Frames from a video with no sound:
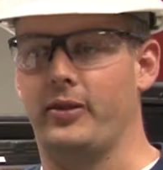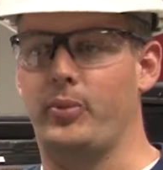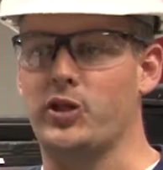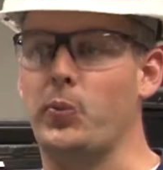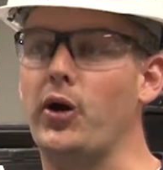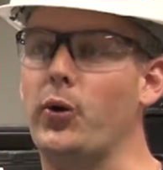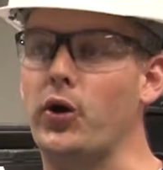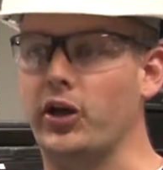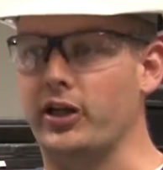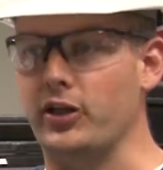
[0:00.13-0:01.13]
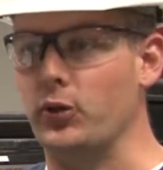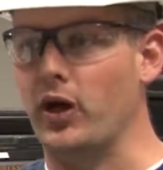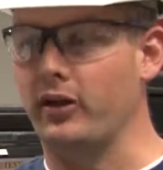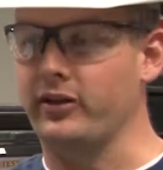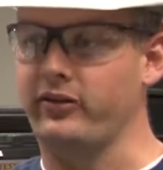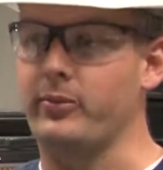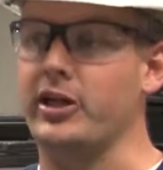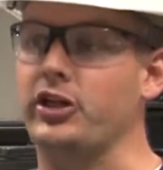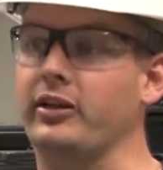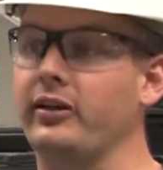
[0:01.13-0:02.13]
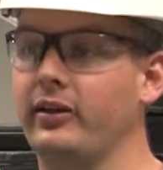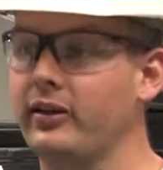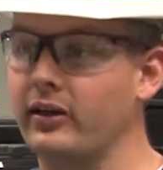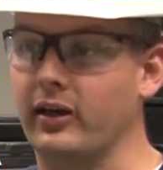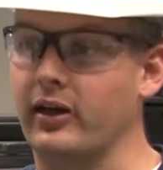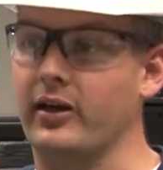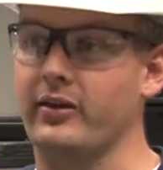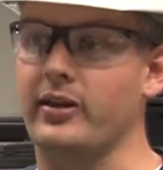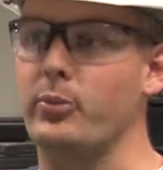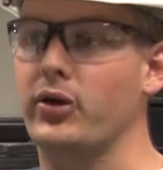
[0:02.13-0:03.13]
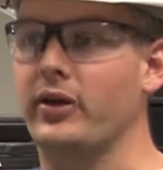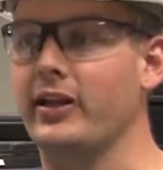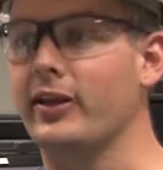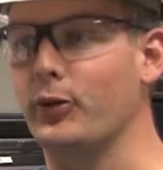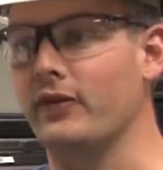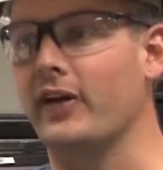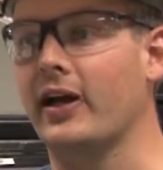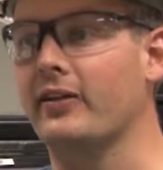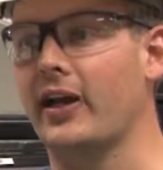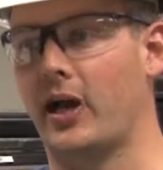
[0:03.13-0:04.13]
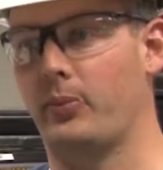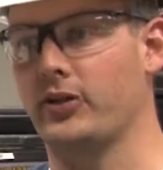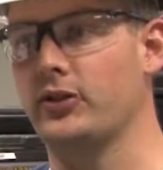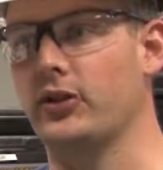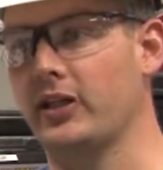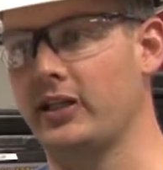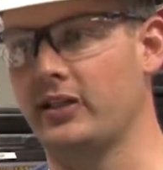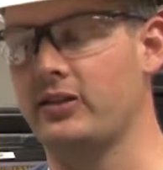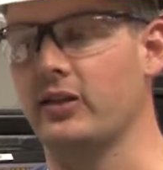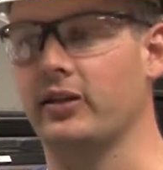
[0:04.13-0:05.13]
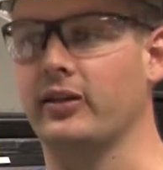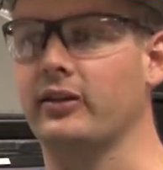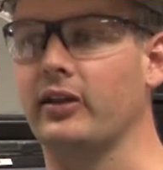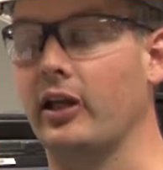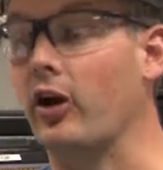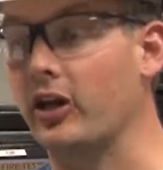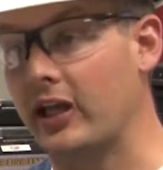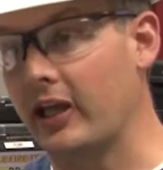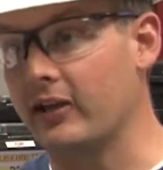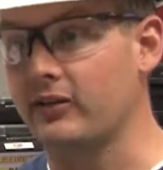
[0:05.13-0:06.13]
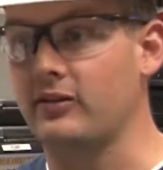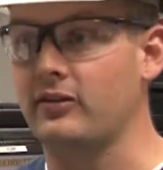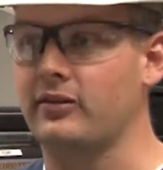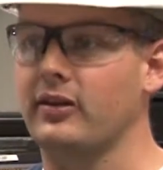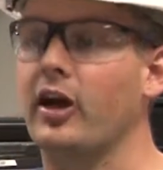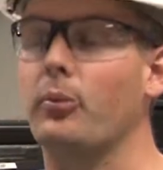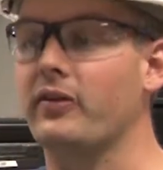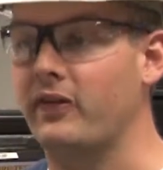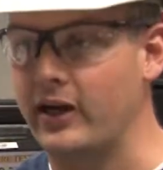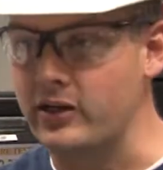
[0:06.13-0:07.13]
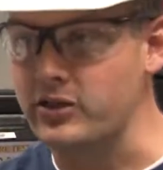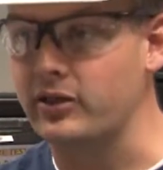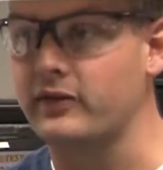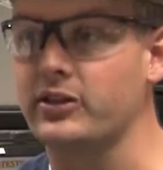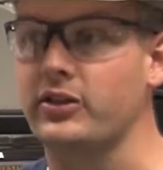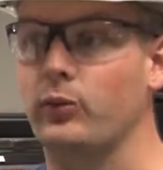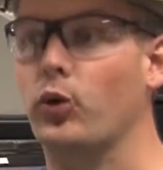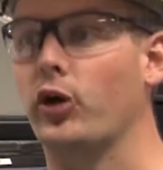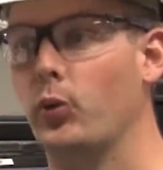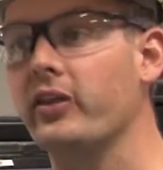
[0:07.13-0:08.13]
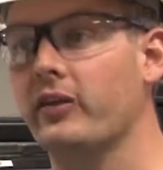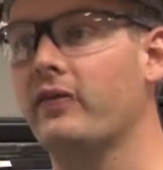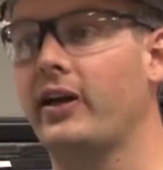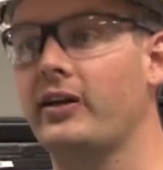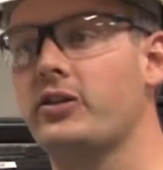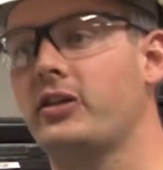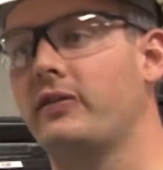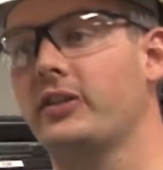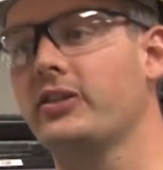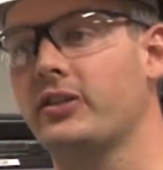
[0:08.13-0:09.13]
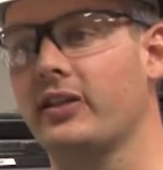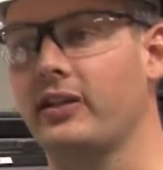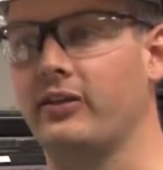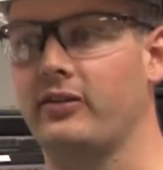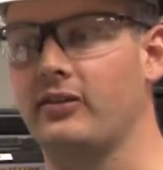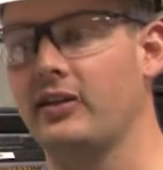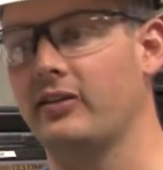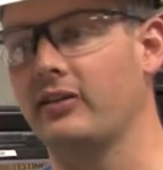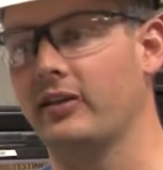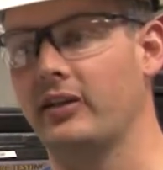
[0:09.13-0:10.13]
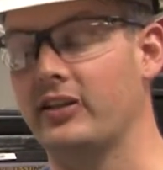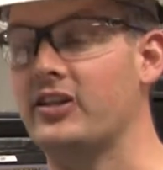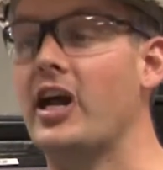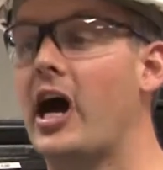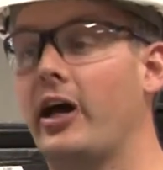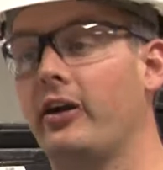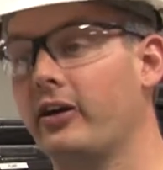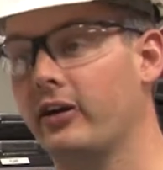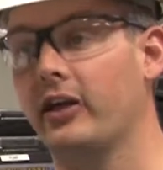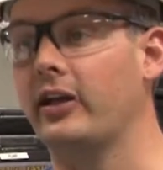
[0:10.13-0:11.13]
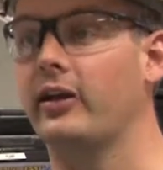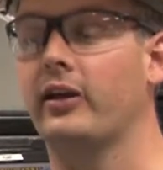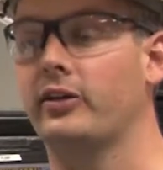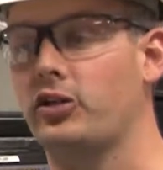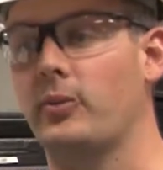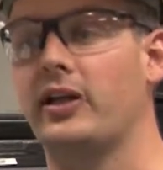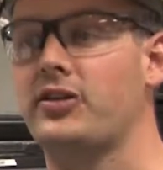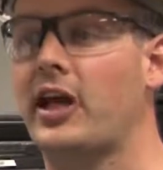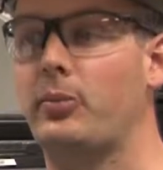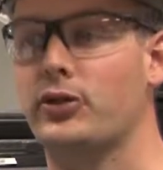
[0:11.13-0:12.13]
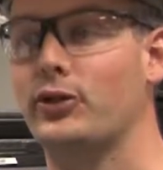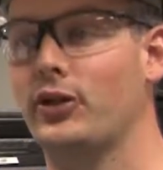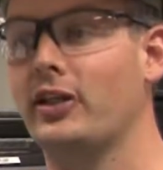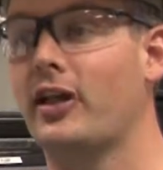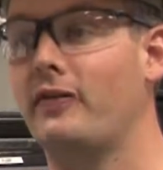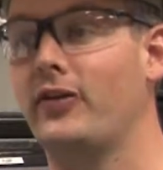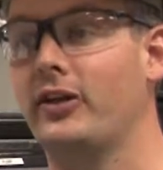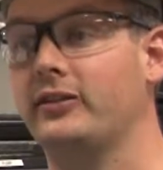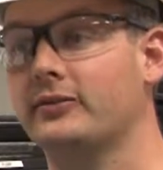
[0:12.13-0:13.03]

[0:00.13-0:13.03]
The best part of working at UL is the mission. The ability that we've got the opportunity to, in our case, help the fire service and work with the fire service it's an honor and a tremendous opportunity, a lot of fun.